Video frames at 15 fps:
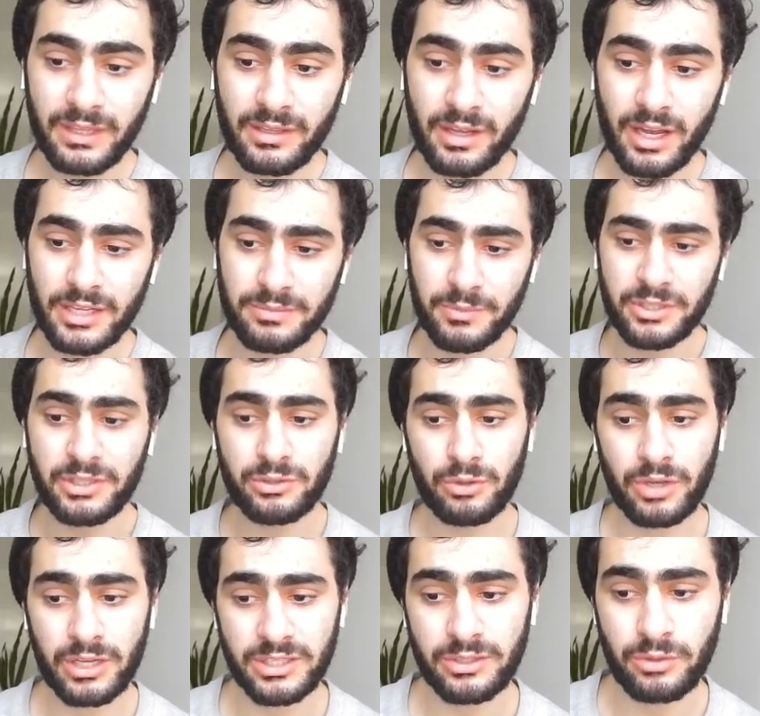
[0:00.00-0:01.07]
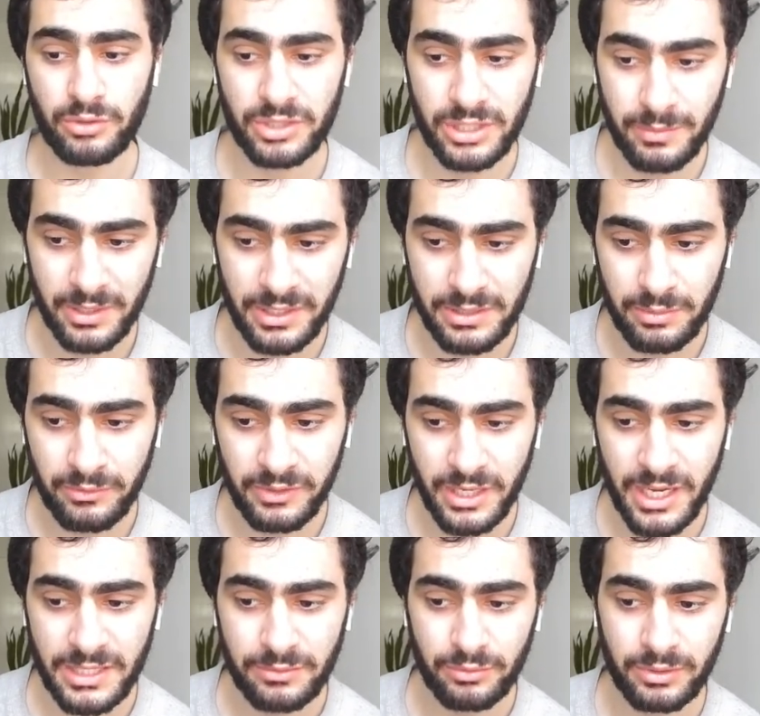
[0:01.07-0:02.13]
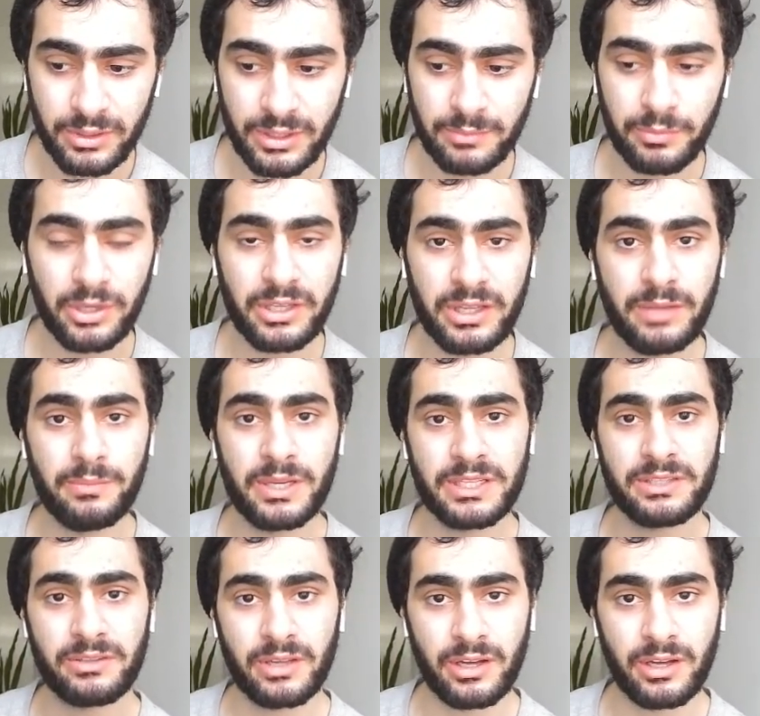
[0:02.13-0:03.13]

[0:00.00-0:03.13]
as much as I talk shit about this movie, it has probably the best